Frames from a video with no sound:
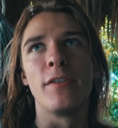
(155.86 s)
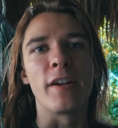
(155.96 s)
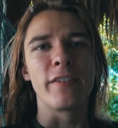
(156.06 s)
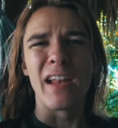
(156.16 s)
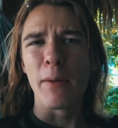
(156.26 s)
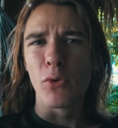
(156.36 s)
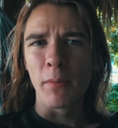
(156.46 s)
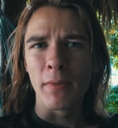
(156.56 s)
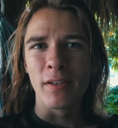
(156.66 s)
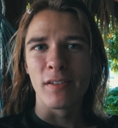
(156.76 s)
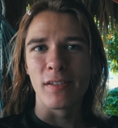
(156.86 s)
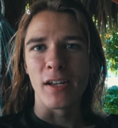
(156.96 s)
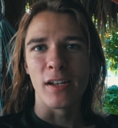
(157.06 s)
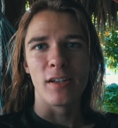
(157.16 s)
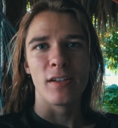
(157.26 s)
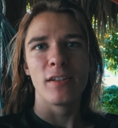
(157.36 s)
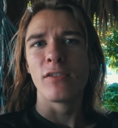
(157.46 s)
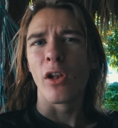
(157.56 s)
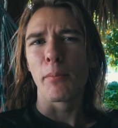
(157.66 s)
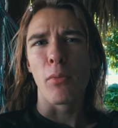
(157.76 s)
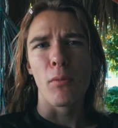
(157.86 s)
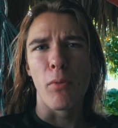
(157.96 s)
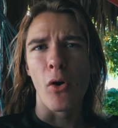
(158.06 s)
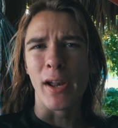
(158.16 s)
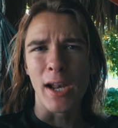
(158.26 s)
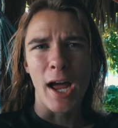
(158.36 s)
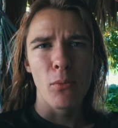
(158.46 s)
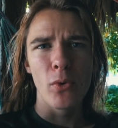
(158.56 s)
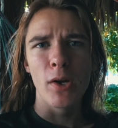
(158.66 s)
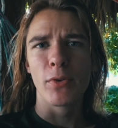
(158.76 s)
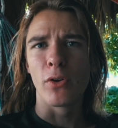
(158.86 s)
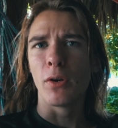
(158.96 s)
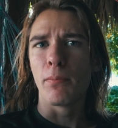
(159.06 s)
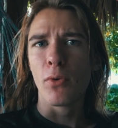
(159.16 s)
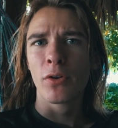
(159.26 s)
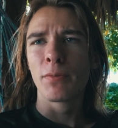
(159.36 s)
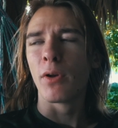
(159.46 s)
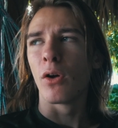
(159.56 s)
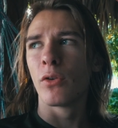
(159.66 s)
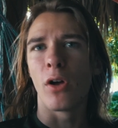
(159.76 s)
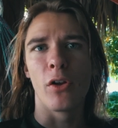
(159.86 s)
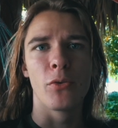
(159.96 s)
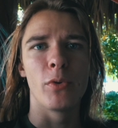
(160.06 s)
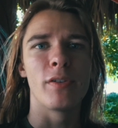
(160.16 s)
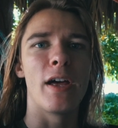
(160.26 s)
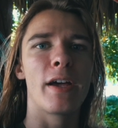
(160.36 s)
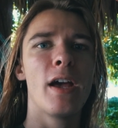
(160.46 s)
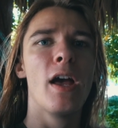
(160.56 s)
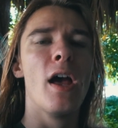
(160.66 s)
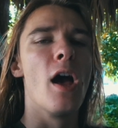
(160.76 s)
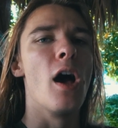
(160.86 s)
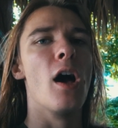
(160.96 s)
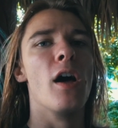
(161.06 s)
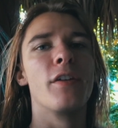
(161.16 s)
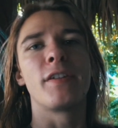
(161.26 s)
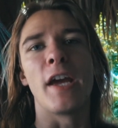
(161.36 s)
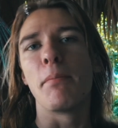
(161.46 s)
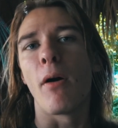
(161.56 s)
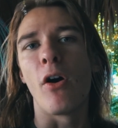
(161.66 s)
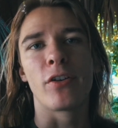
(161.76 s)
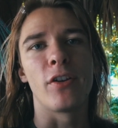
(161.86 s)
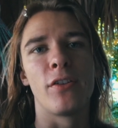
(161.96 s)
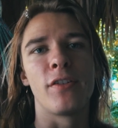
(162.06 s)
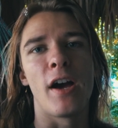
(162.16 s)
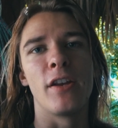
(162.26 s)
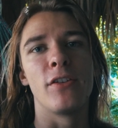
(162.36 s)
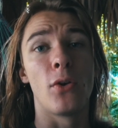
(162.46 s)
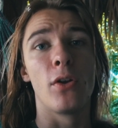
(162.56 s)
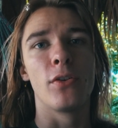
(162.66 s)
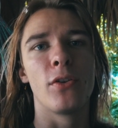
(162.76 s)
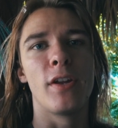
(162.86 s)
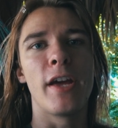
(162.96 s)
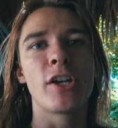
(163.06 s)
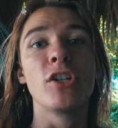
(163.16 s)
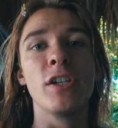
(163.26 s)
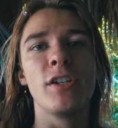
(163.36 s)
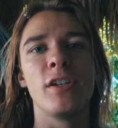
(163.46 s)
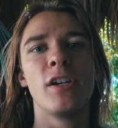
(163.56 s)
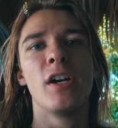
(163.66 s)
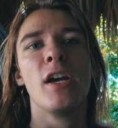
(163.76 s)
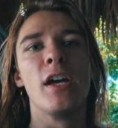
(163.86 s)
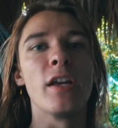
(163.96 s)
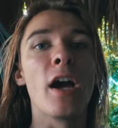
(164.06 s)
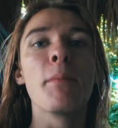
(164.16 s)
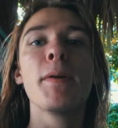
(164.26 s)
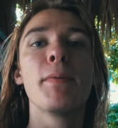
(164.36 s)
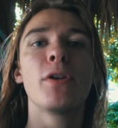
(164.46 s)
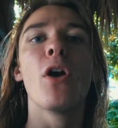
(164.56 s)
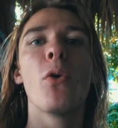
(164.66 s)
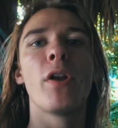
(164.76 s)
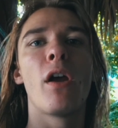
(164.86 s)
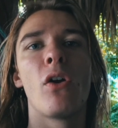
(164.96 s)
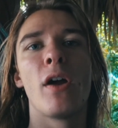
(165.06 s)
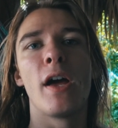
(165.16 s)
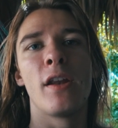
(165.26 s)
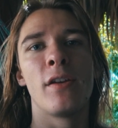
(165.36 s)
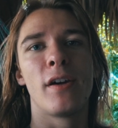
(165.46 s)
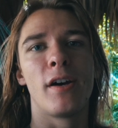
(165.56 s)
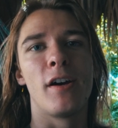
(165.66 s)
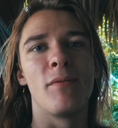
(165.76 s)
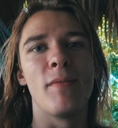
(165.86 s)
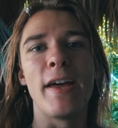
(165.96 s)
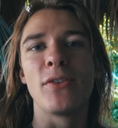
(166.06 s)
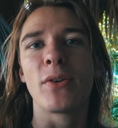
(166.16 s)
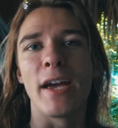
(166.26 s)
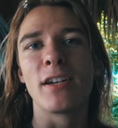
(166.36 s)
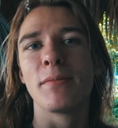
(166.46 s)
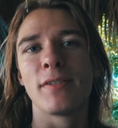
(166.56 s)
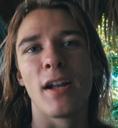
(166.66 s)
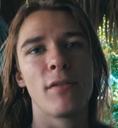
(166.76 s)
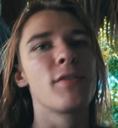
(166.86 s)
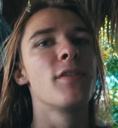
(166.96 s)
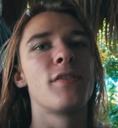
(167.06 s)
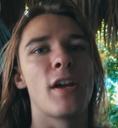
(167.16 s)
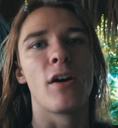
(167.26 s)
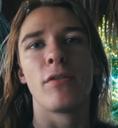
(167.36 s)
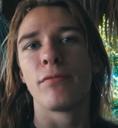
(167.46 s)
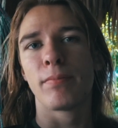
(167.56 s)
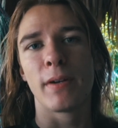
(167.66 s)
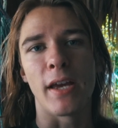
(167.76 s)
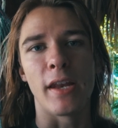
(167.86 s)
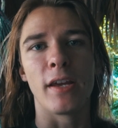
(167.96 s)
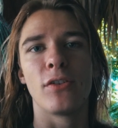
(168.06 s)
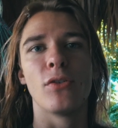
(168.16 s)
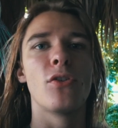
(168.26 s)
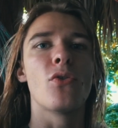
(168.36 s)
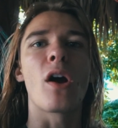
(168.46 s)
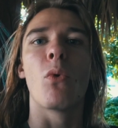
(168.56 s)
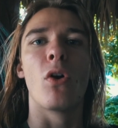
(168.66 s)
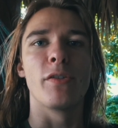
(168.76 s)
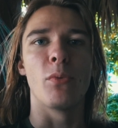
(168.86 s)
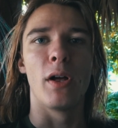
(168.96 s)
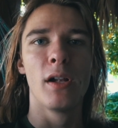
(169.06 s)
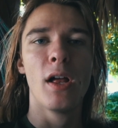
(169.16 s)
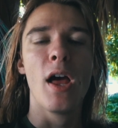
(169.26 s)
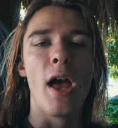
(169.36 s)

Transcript: Sexy library means that it's not a boring library with only books, but also with like skate parks outside and so on, so that actually the young people go there and educate themselves instead of getting into the drug war as well.